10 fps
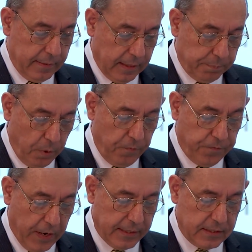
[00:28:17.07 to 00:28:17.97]
that Pope
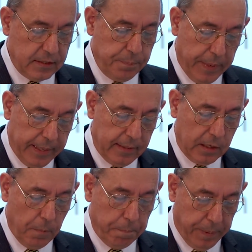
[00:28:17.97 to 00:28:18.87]
Francis made the
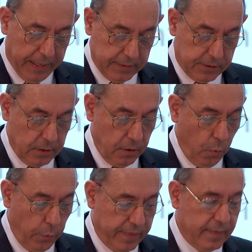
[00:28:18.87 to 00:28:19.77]
comparison
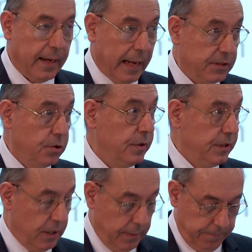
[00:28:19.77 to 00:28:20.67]
with the Nazi
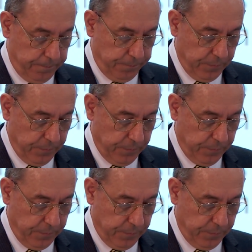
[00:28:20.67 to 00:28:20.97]
regime.